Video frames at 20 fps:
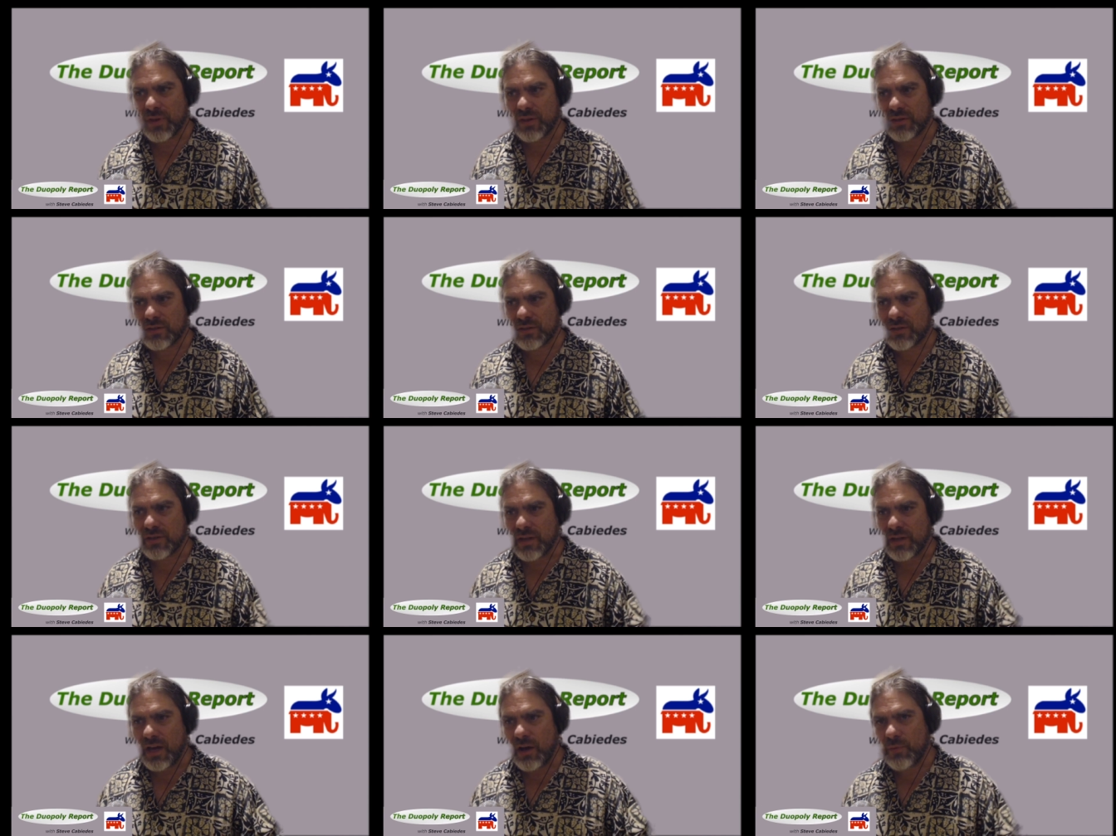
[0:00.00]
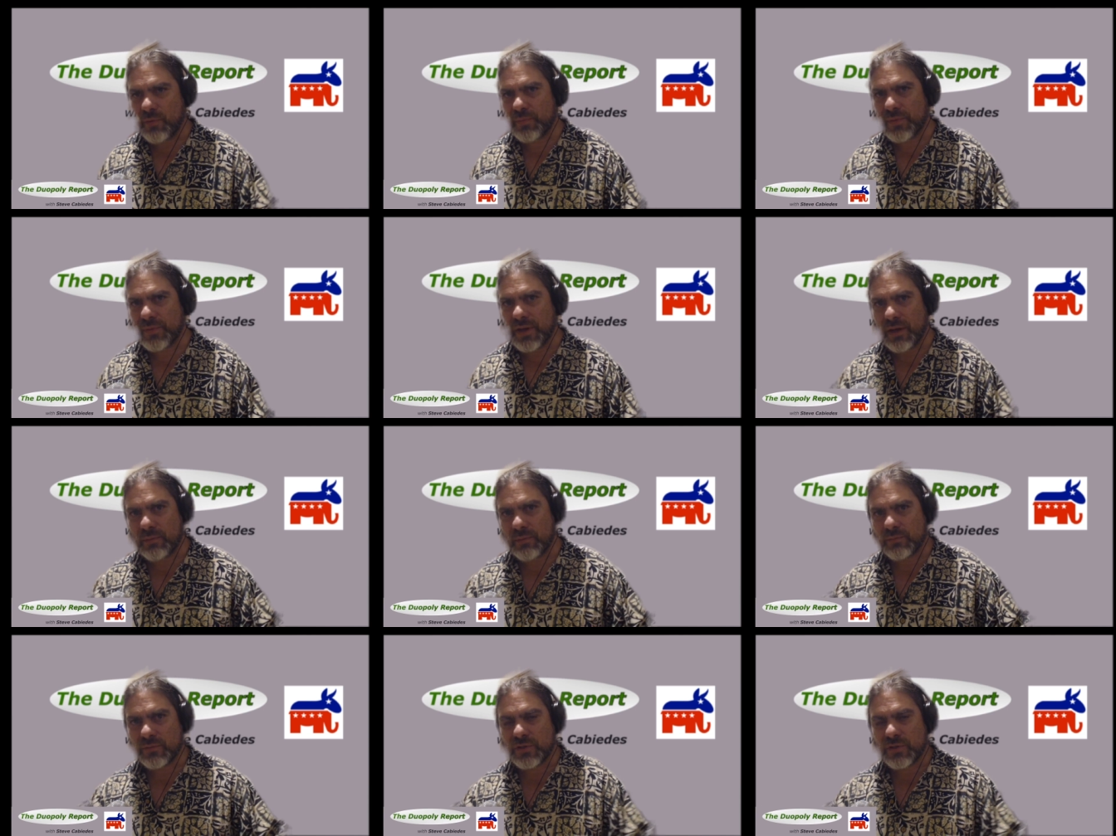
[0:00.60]
to help
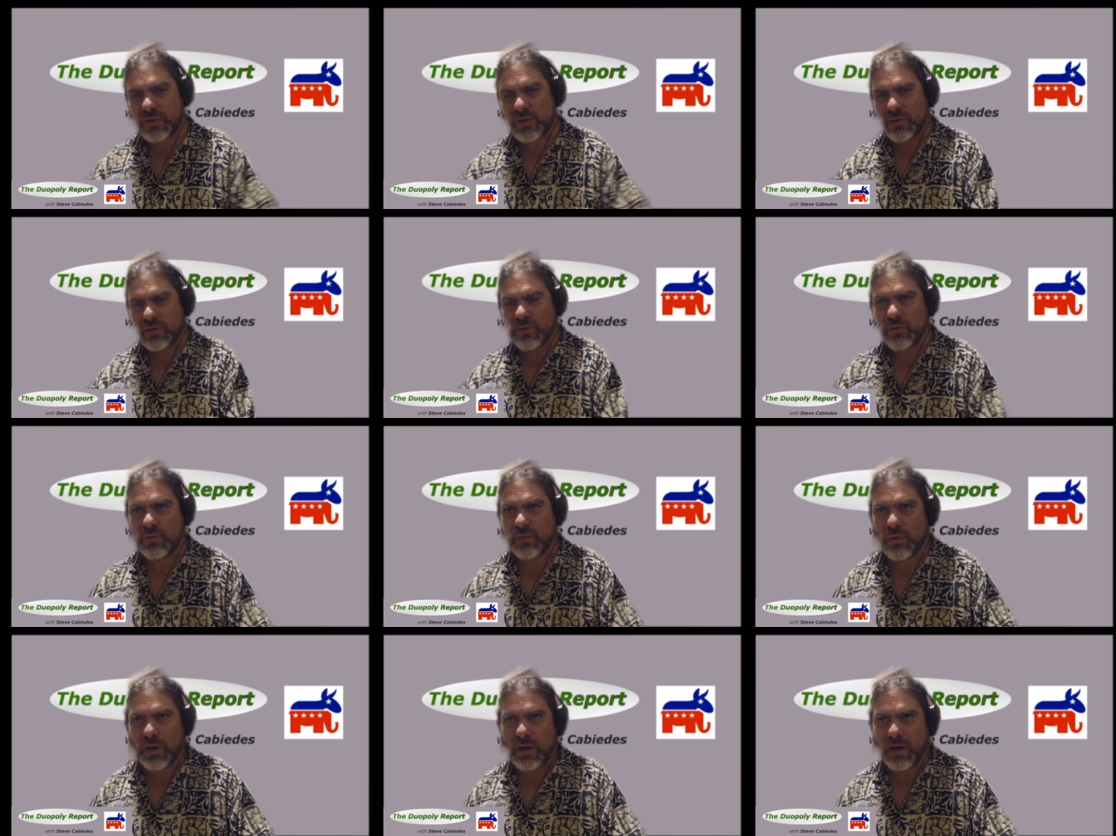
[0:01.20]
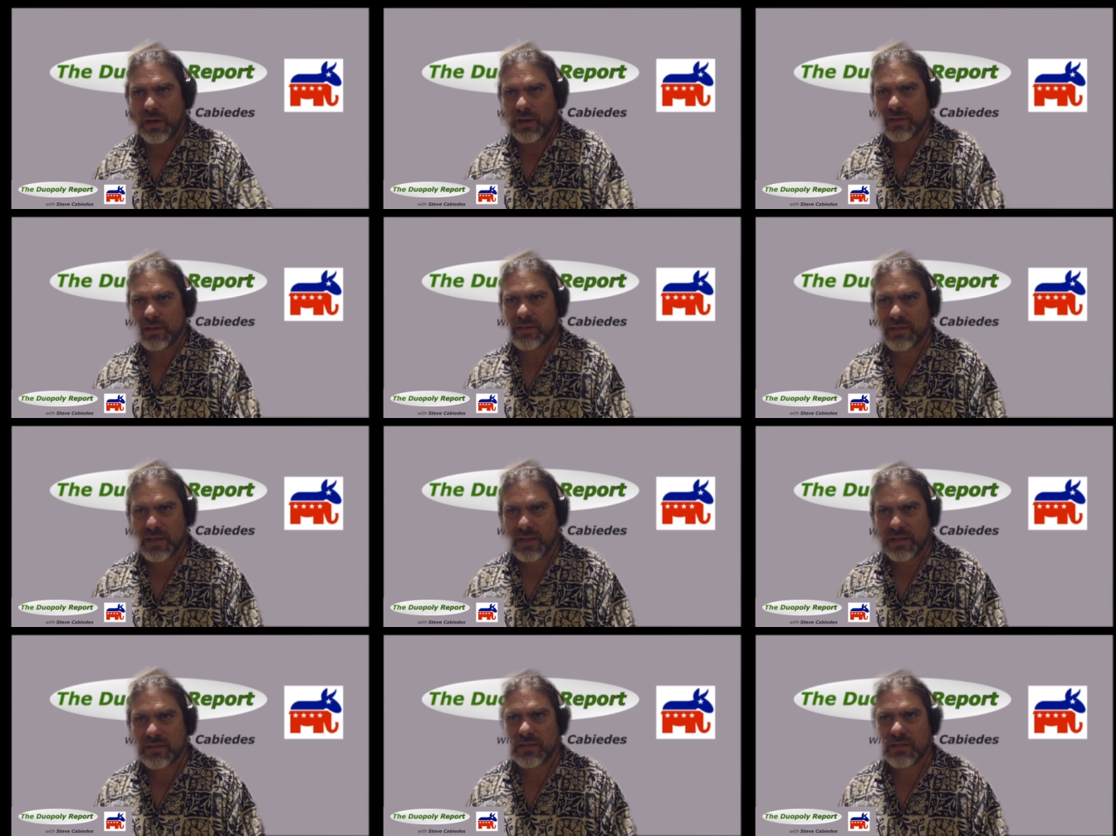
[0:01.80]
them to uh,
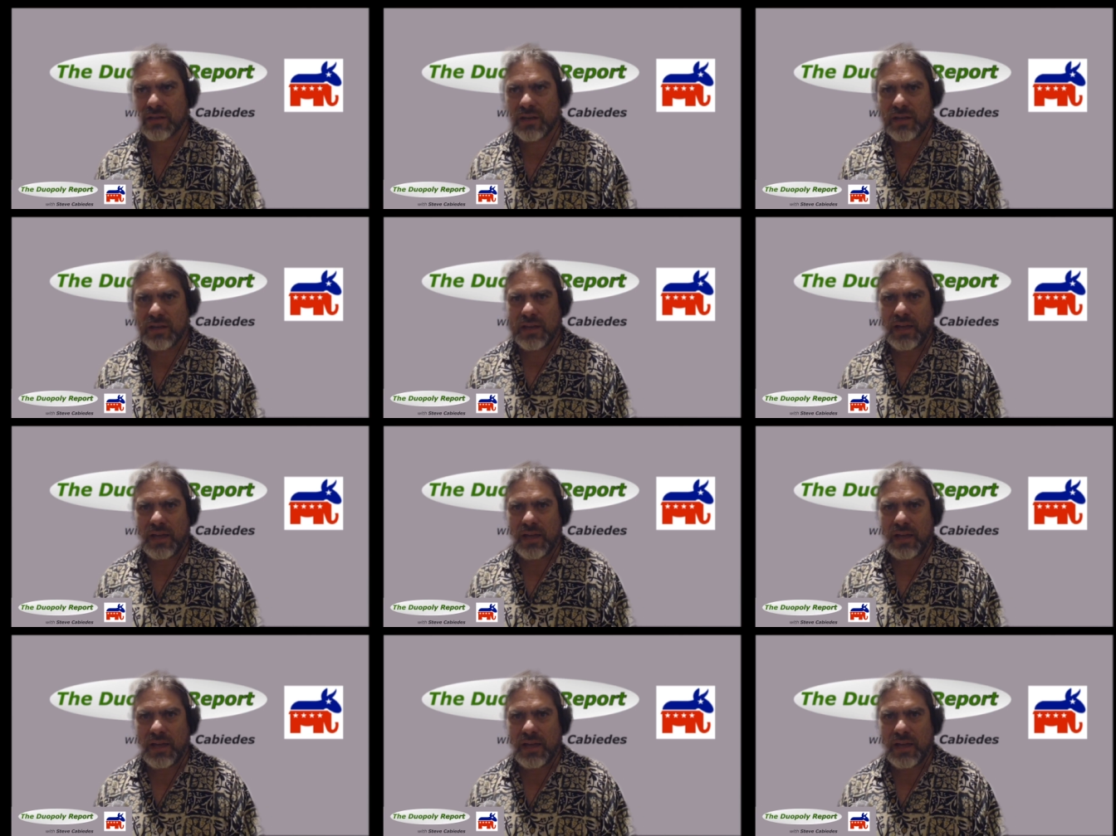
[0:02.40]
assess